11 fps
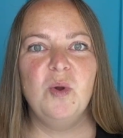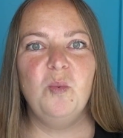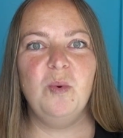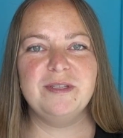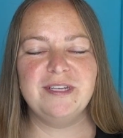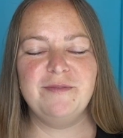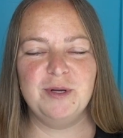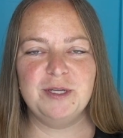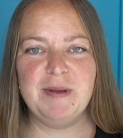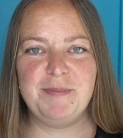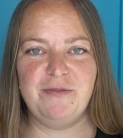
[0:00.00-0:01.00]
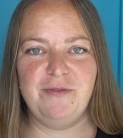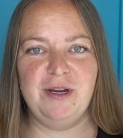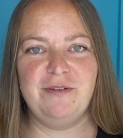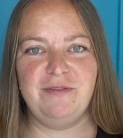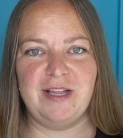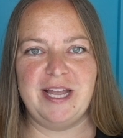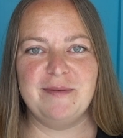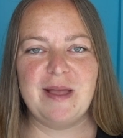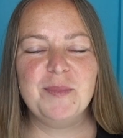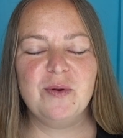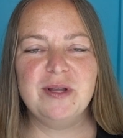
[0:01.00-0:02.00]
Once I've booked my preferred flight,
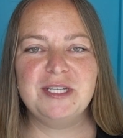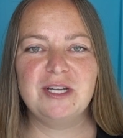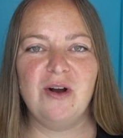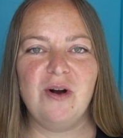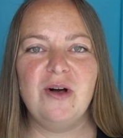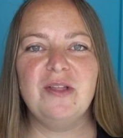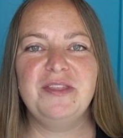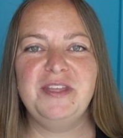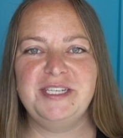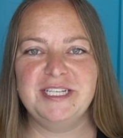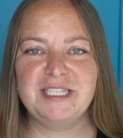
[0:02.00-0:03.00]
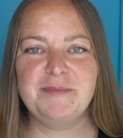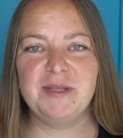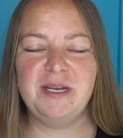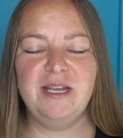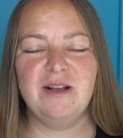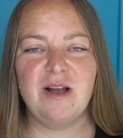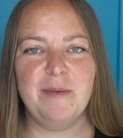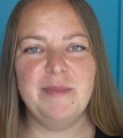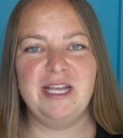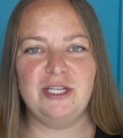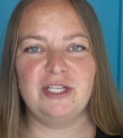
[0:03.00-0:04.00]
I'm going to call the disability
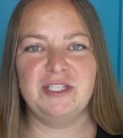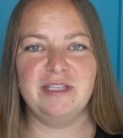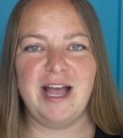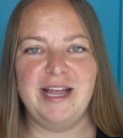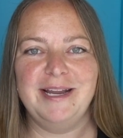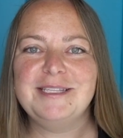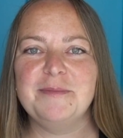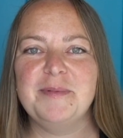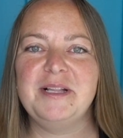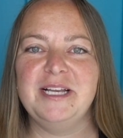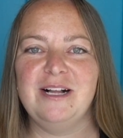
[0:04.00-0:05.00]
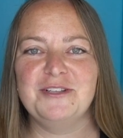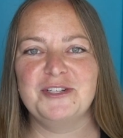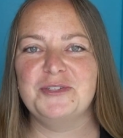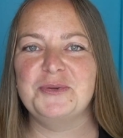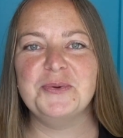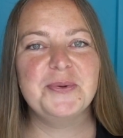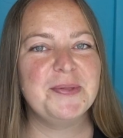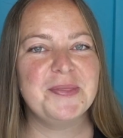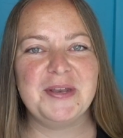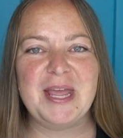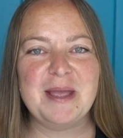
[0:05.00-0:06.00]
accommodations line, and typically I'll just
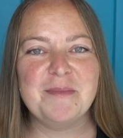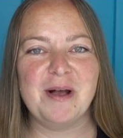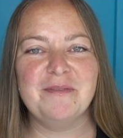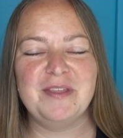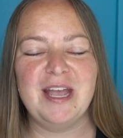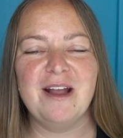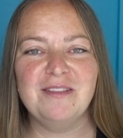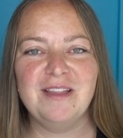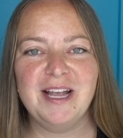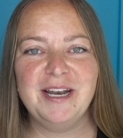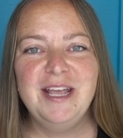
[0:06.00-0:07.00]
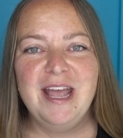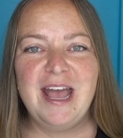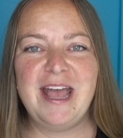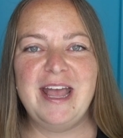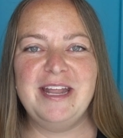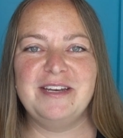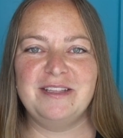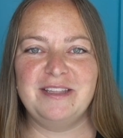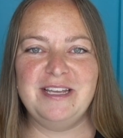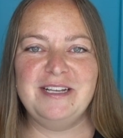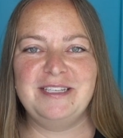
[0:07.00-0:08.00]
Google the name of the airline and
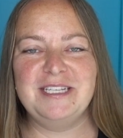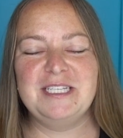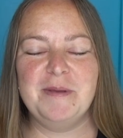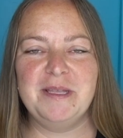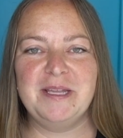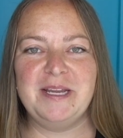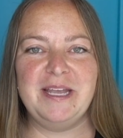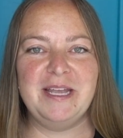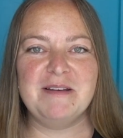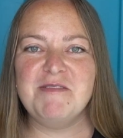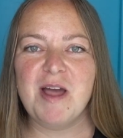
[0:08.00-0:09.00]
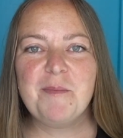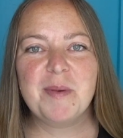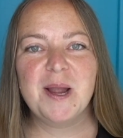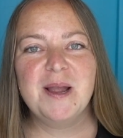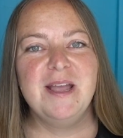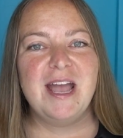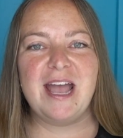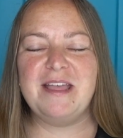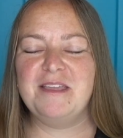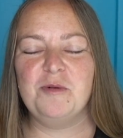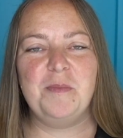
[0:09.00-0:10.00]
the disability number,
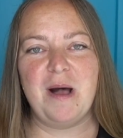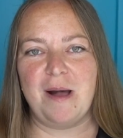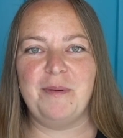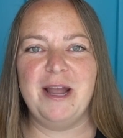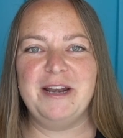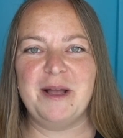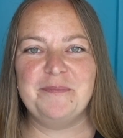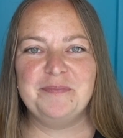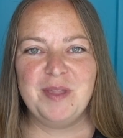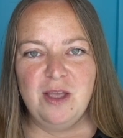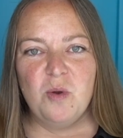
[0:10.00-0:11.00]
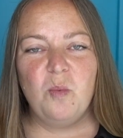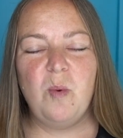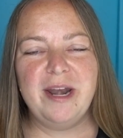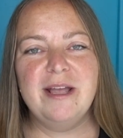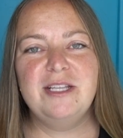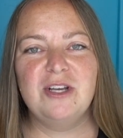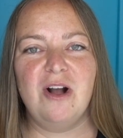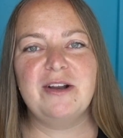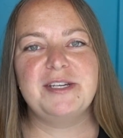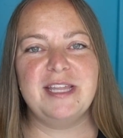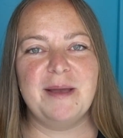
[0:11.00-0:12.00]
and it'll pop right up. When I
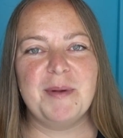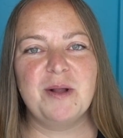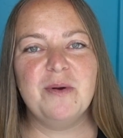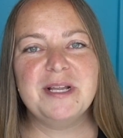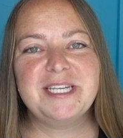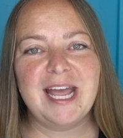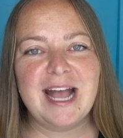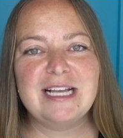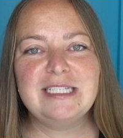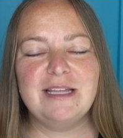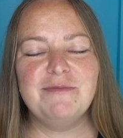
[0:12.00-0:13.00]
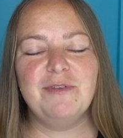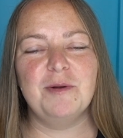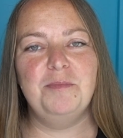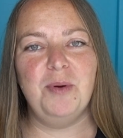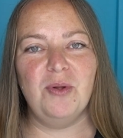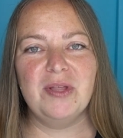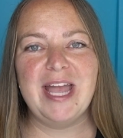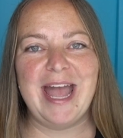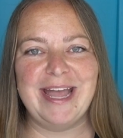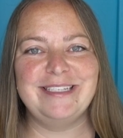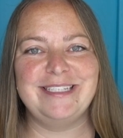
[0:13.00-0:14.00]
talk to them, I'm going to ask them for
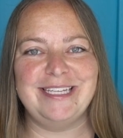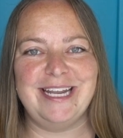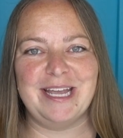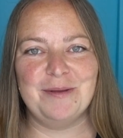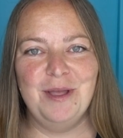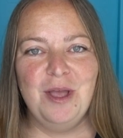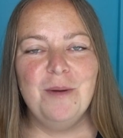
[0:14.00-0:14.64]
bulkhead seating.